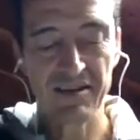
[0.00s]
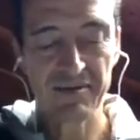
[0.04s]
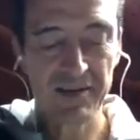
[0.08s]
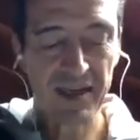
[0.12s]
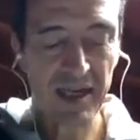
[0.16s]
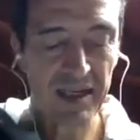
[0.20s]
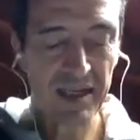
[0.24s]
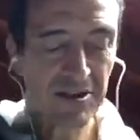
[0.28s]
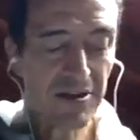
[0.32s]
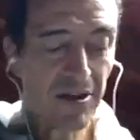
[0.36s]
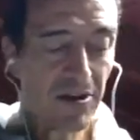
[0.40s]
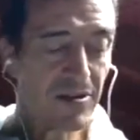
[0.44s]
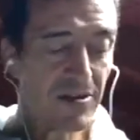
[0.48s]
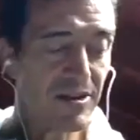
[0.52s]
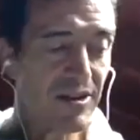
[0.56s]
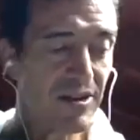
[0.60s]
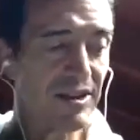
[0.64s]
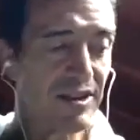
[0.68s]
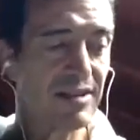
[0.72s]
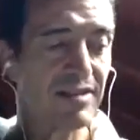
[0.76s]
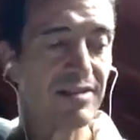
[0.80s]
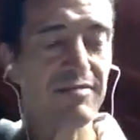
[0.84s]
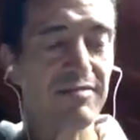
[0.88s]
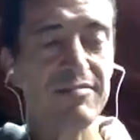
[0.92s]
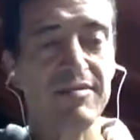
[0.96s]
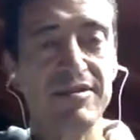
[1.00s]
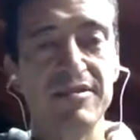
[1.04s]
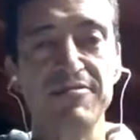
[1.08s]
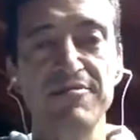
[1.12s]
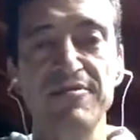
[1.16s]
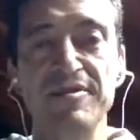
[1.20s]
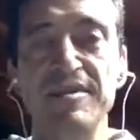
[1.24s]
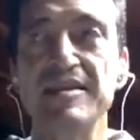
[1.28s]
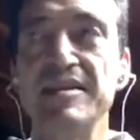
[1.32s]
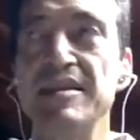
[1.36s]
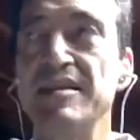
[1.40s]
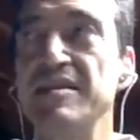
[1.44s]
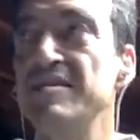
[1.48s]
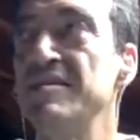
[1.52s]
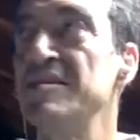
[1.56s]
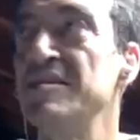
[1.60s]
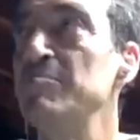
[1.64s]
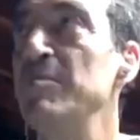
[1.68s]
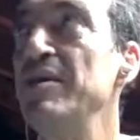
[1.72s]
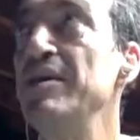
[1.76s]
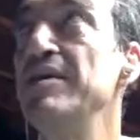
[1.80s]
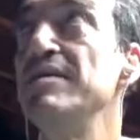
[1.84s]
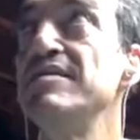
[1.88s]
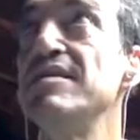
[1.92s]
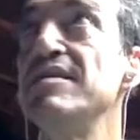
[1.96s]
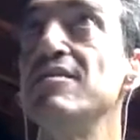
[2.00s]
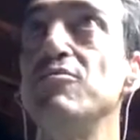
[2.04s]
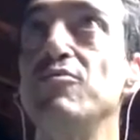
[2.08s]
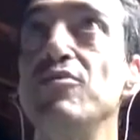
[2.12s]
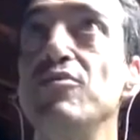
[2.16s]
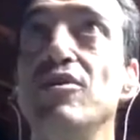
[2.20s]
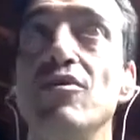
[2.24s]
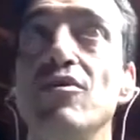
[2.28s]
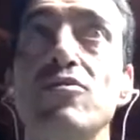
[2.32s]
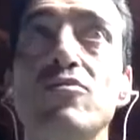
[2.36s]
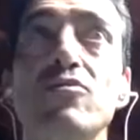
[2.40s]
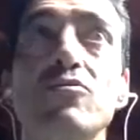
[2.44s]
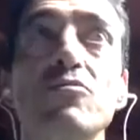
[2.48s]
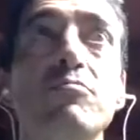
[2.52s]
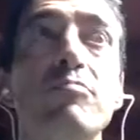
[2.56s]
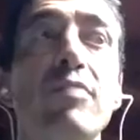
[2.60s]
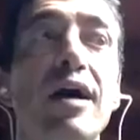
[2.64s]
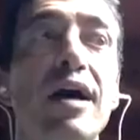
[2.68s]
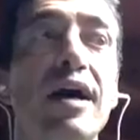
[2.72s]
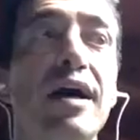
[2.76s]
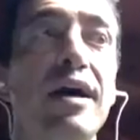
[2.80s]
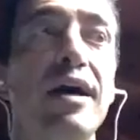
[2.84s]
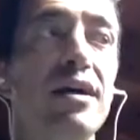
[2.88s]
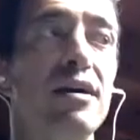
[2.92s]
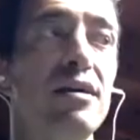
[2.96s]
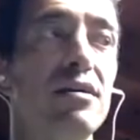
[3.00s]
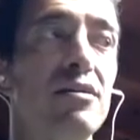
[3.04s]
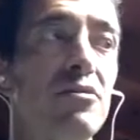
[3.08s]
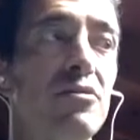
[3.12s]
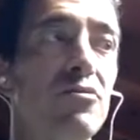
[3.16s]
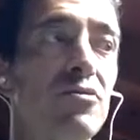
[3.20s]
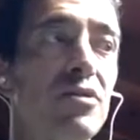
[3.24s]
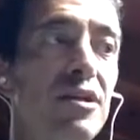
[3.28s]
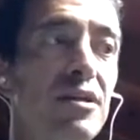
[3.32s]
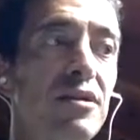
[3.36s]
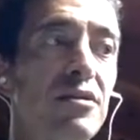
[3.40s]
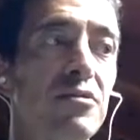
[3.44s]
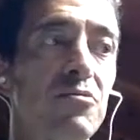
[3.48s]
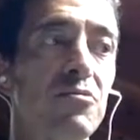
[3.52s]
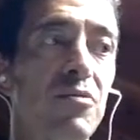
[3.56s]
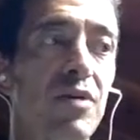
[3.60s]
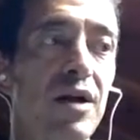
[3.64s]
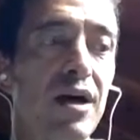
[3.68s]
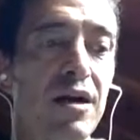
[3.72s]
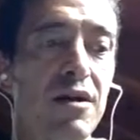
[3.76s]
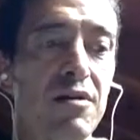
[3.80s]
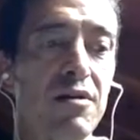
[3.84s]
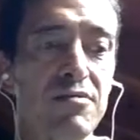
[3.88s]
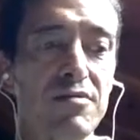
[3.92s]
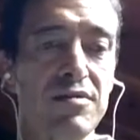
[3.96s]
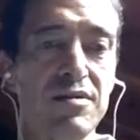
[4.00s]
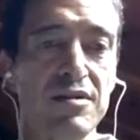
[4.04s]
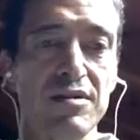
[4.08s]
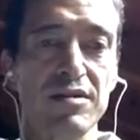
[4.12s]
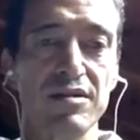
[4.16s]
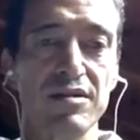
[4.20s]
acknowledging the physical space that we occupy, looking around